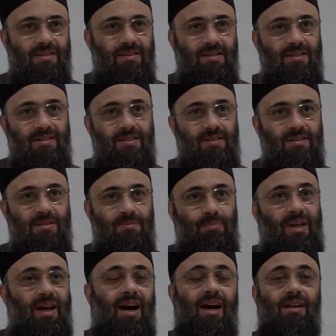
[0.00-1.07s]
is
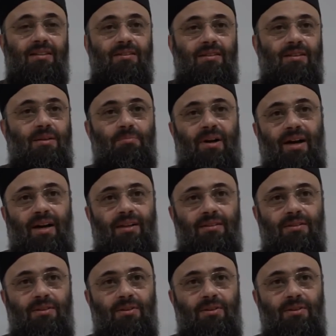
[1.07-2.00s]
beyond the mind.